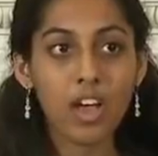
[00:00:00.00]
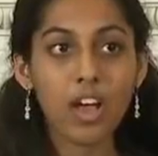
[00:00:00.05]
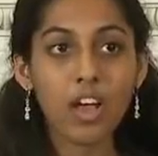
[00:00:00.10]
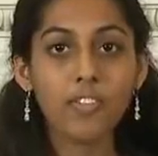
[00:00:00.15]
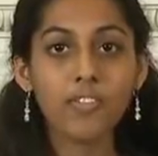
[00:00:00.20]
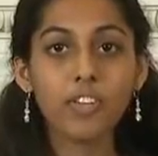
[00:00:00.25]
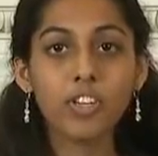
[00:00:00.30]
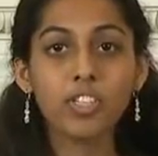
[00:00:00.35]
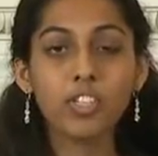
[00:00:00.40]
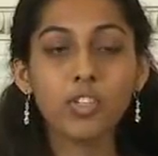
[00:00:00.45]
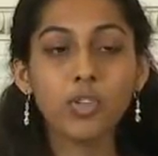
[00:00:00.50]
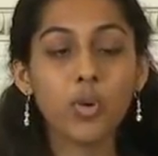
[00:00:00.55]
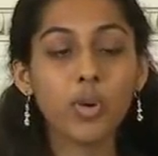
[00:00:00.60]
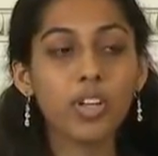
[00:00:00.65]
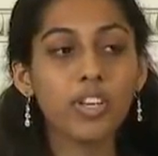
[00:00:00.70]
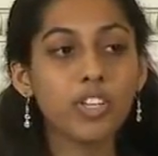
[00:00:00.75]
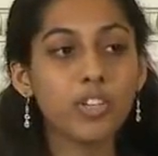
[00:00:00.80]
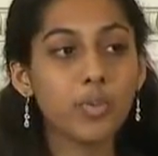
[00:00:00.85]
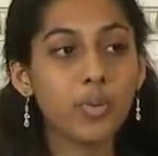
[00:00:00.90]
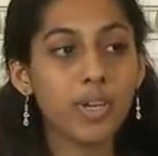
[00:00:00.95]
of
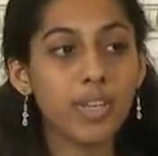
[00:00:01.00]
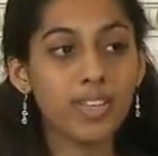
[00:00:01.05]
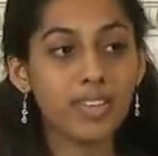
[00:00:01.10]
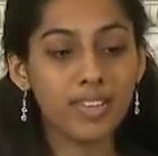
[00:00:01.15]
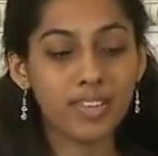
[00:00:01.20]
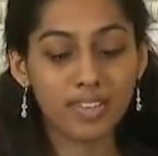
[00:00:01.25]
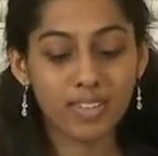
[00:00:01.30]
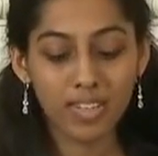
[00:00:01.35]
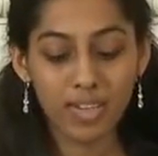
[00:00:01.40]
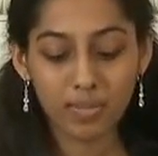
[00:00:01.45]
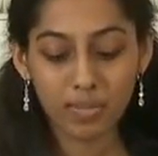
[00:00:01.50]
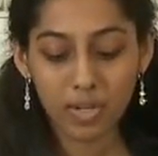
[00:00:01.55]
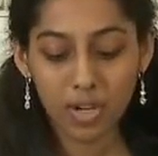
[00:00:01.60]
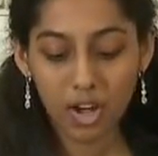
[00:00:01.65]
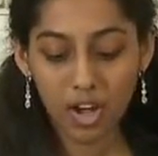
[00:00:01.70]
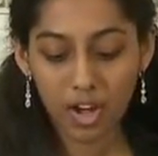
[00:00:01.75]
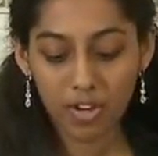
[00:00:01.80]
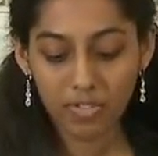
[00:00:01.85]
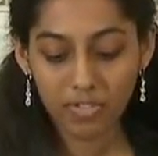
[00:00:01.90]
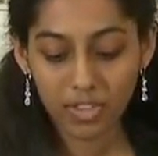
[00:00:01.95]
conjoined twins snipped
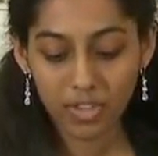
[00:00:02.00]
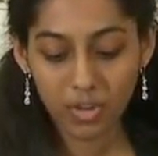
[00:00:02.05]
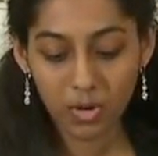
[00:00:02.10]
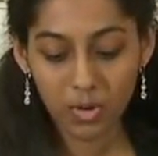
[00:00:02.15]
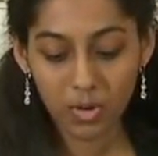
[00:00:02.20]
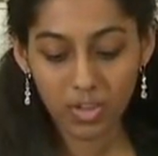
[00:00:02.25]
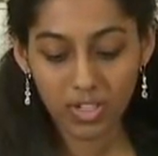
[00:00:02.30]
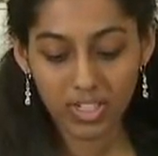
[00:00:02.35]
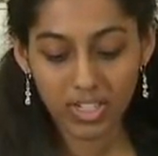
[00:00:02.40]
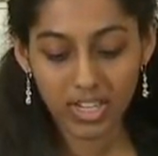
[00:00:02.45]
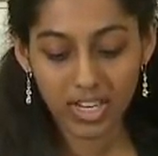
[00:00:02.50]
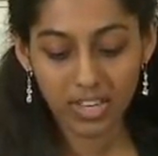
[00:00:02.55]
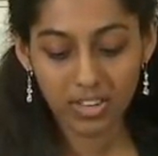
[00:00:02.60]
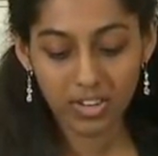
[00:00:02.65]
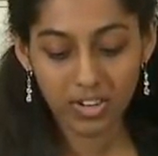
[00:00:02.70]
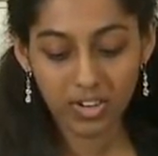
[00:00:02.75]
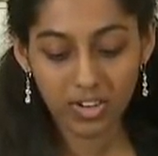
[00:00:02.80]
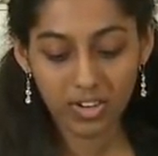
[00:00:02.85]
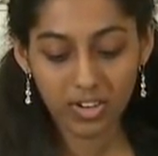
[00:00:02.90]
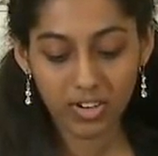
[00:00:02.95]
off the cord
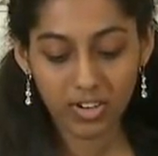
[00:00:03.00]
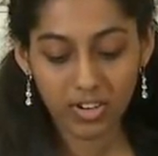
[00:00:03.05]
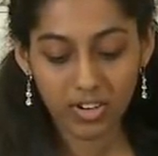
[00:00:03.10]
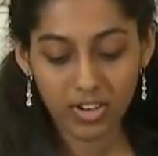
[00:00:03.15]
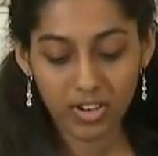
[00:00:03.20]
together,